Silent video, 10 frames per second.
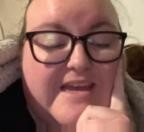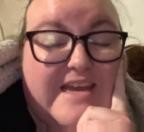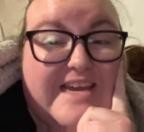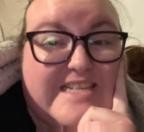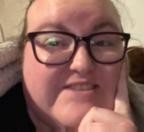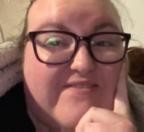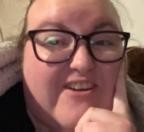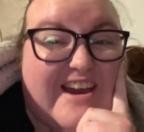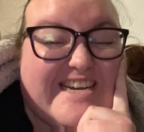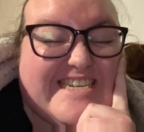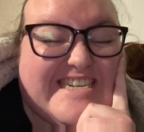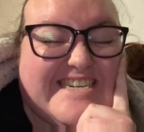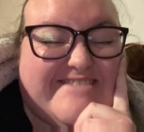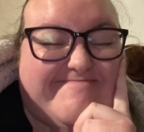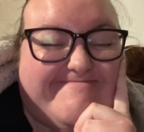It's
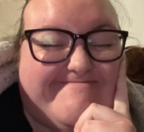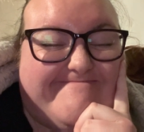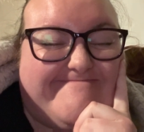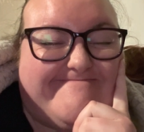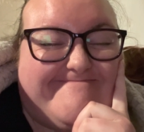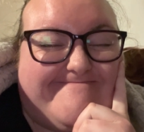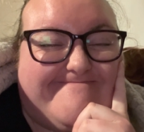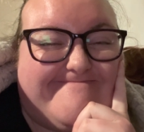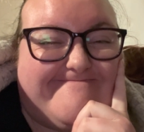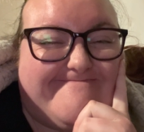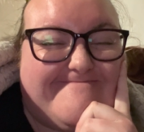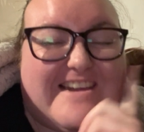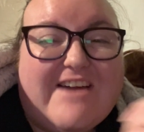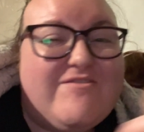Friday. I've